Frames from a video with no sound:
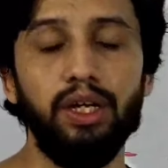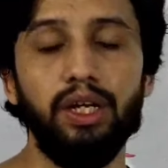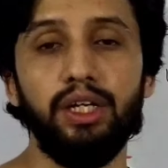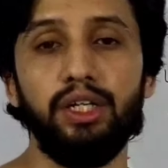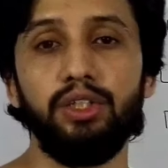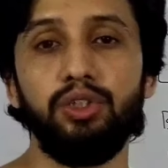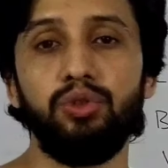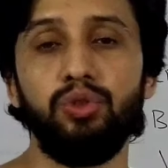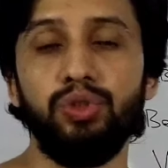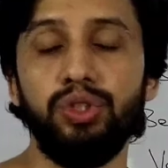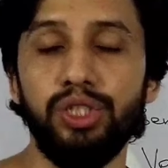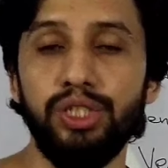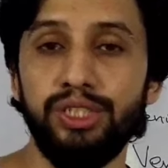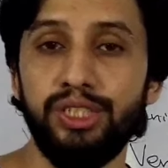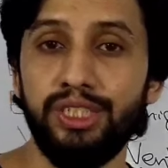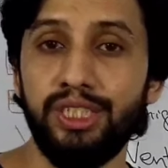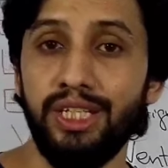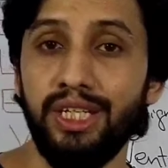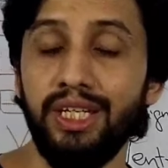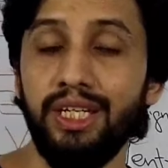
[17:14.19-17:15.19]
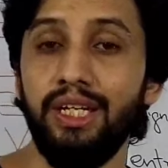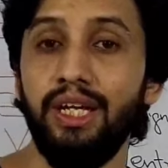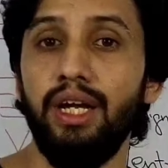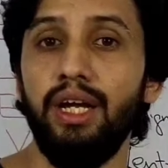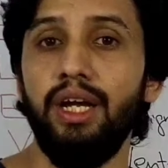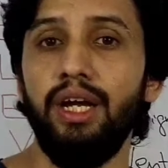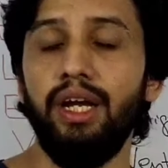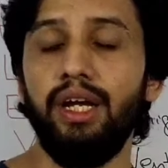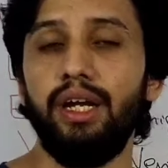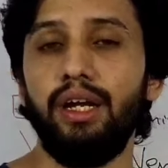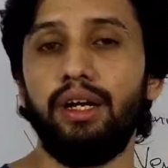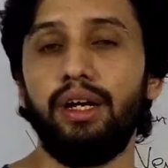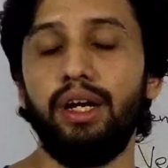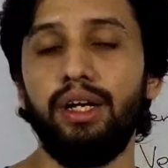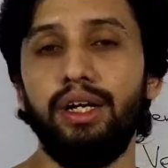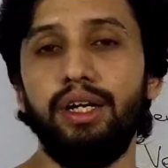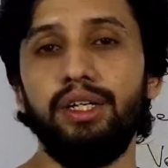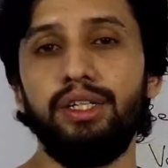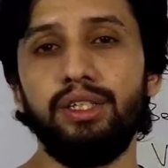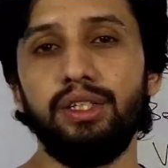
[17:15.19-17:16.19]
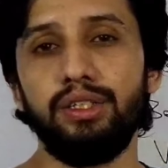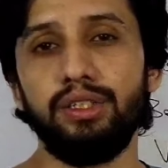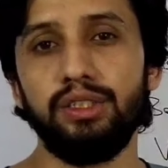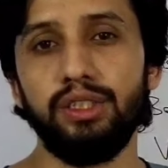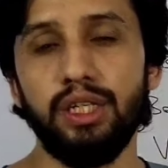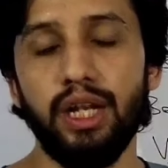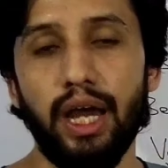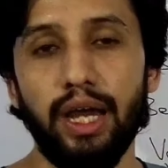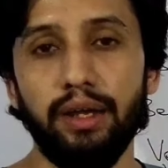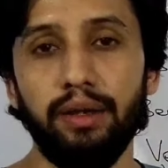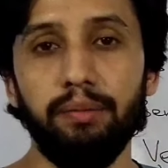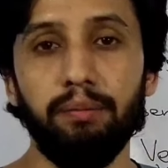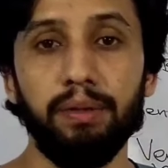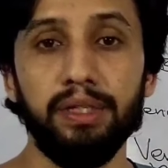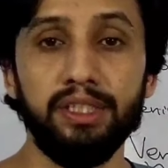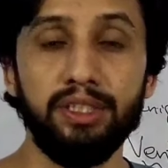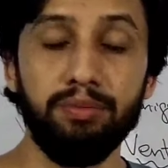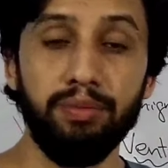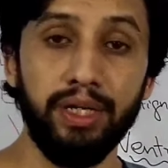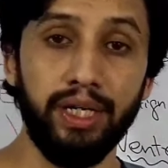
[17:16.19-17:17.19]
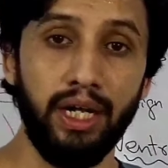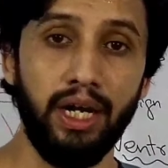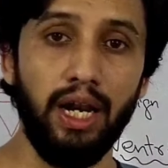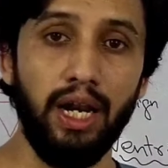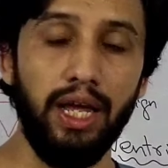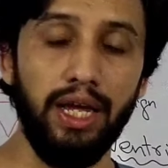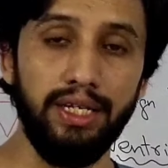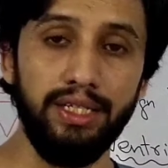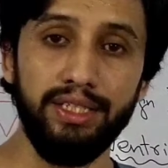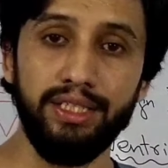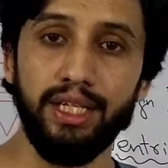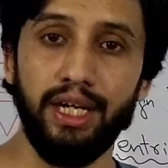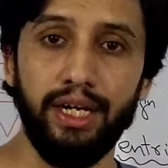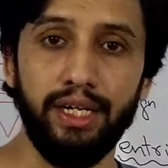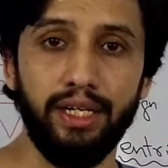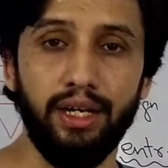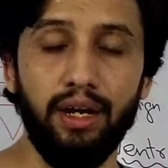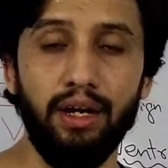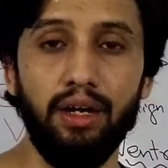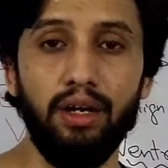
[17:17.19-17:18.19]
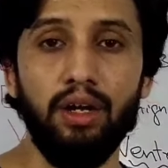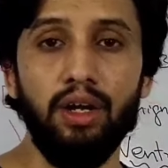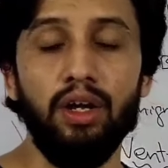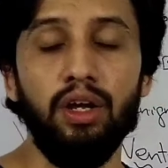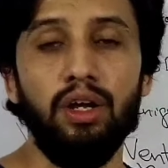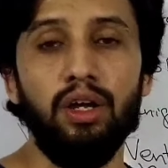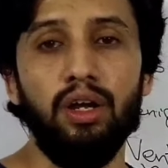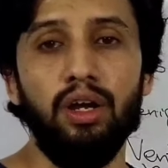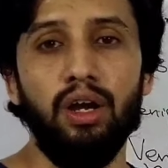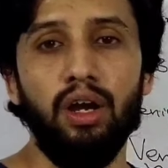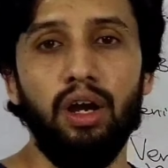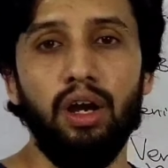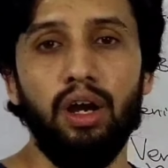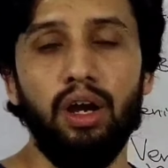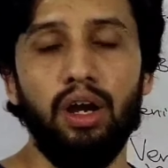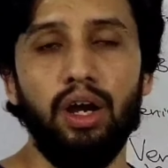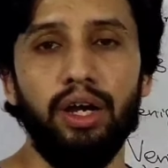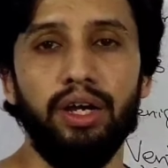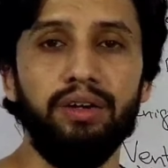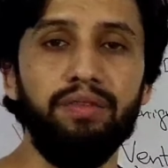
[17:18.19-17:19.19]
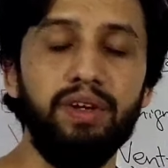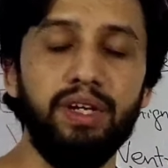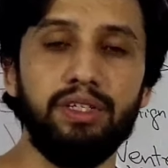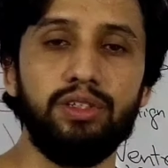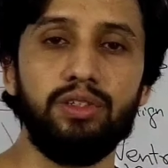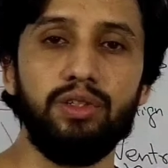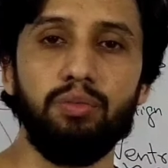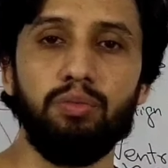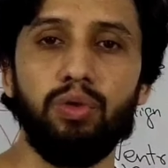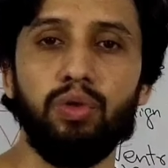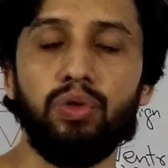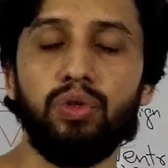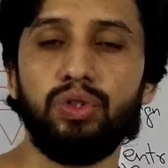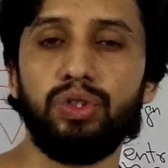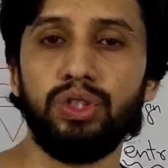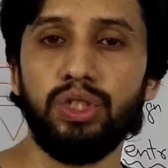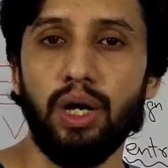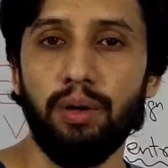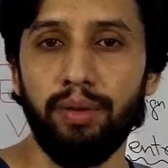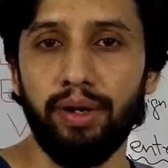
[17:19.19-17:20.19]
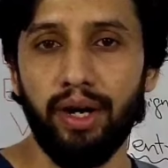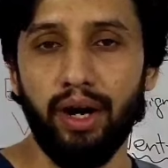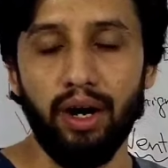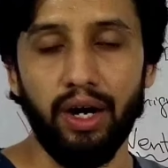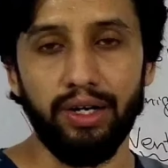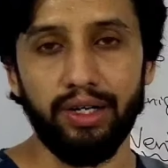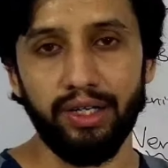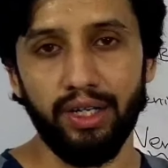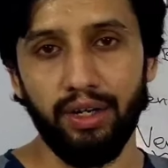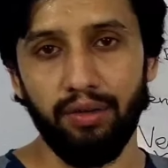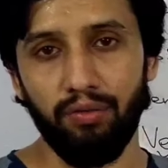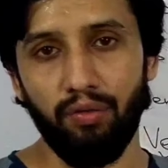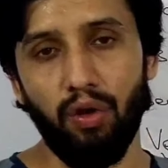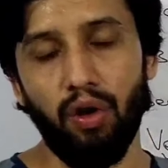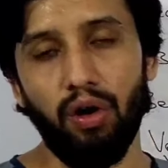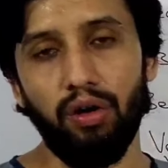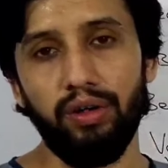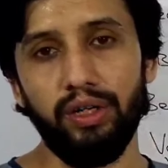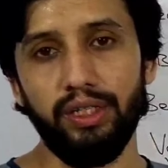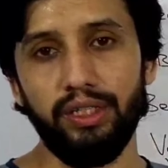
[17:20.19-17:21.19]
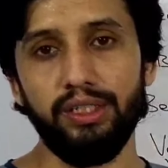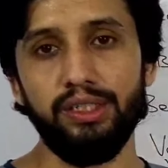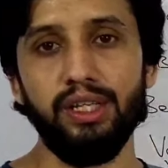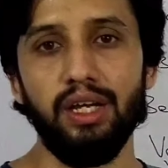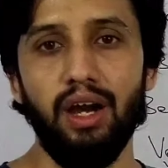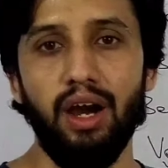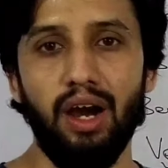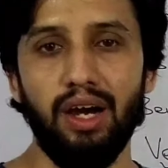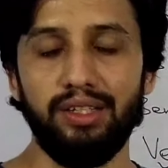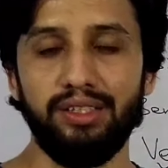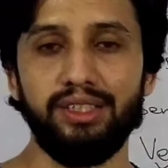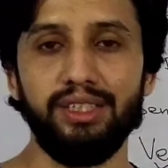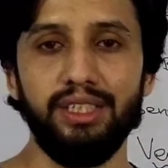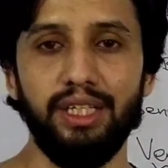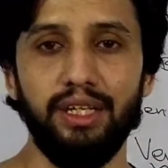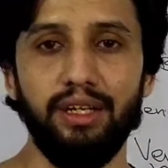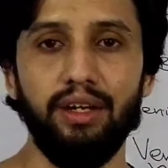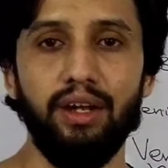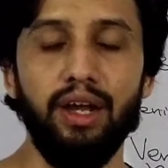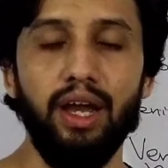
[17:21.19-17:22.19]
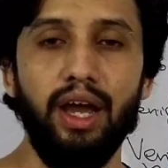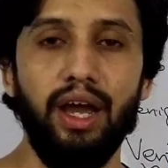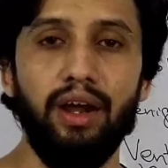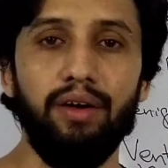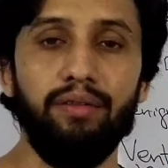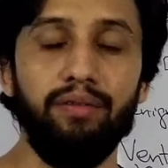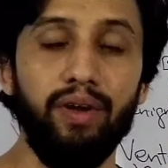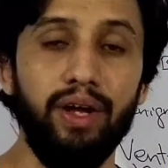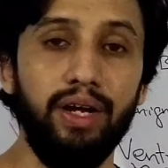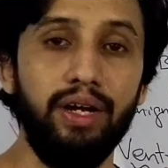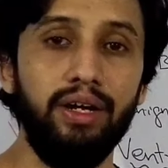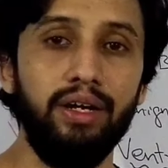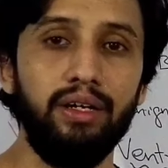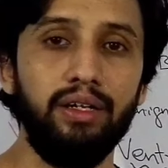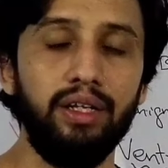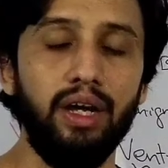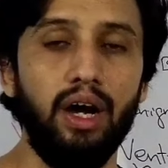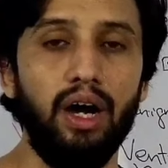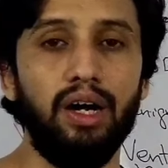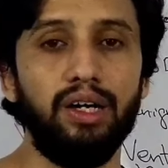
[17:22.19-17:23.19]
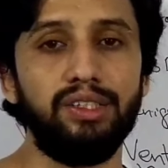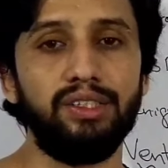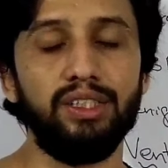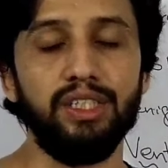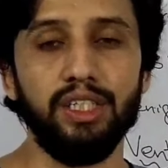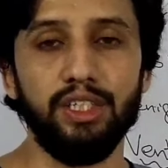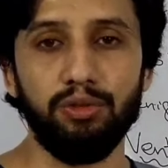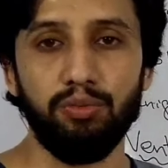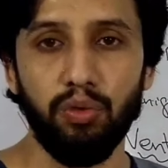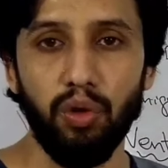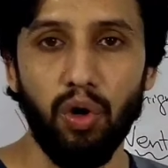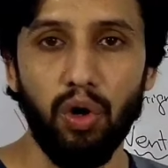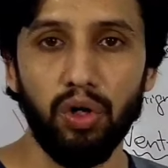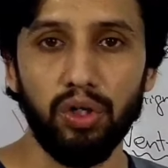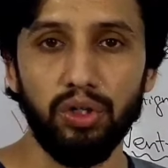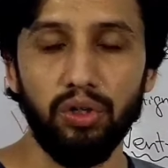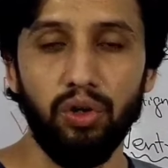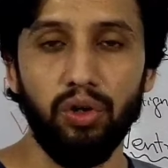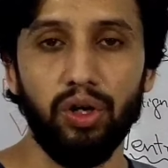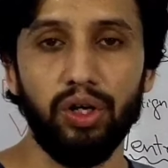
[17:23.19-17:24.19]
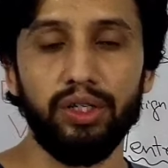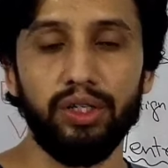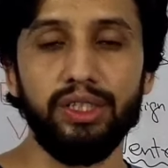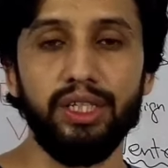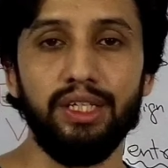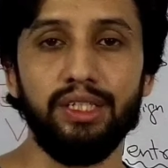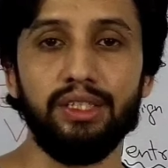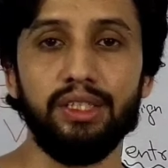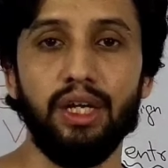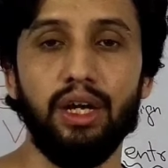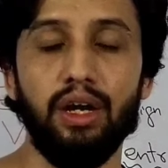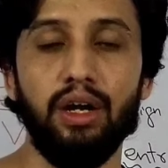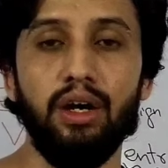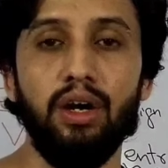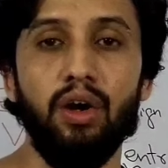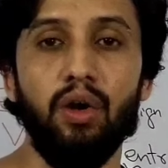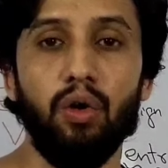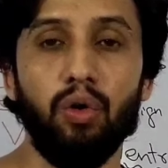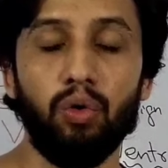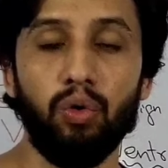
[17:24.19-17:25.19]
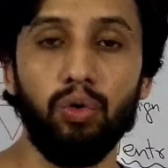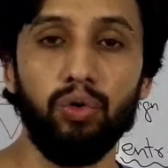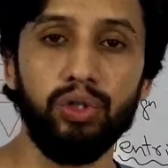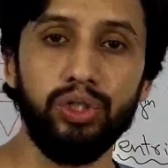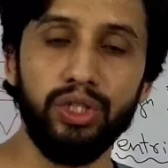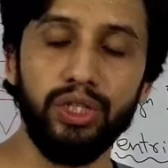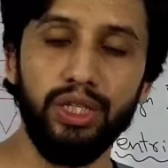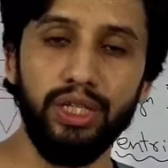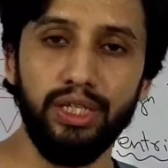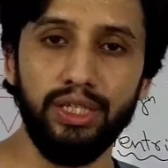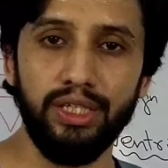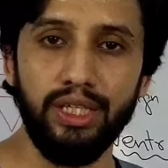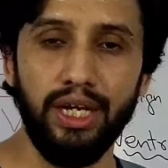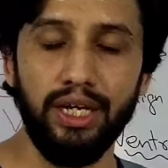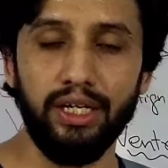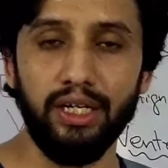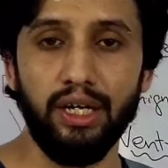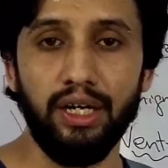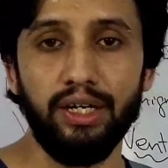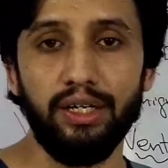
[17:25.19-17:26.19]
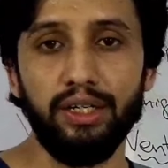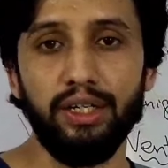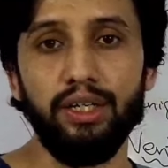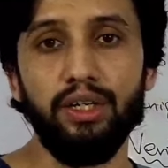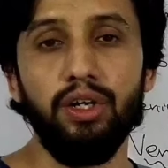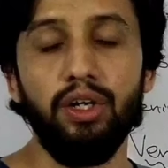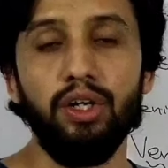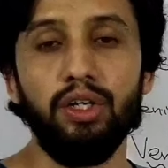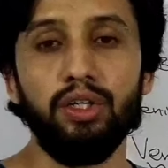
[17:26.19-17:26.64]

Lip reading: It is usually seen in a conditions like prinzmetal angina, in which the most common artery involved is RCA, and when the RCA is blocked or there is a occlusion in that artery,